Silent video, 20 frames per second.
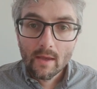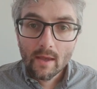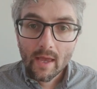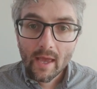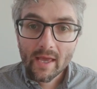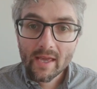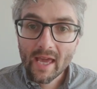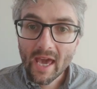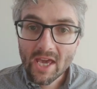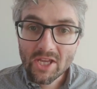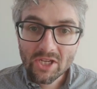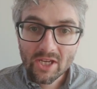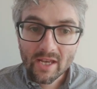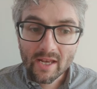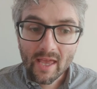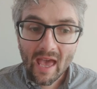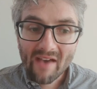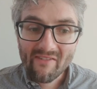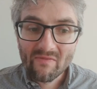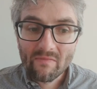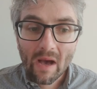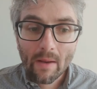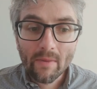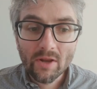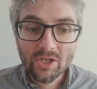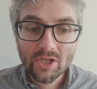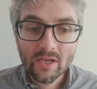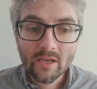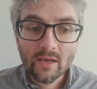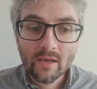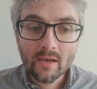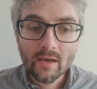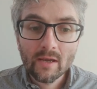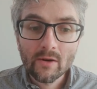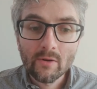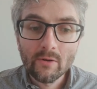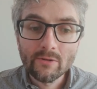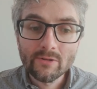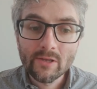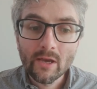Engaging in careful publishing can
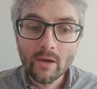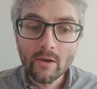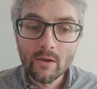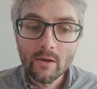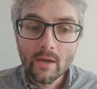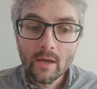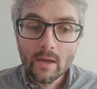also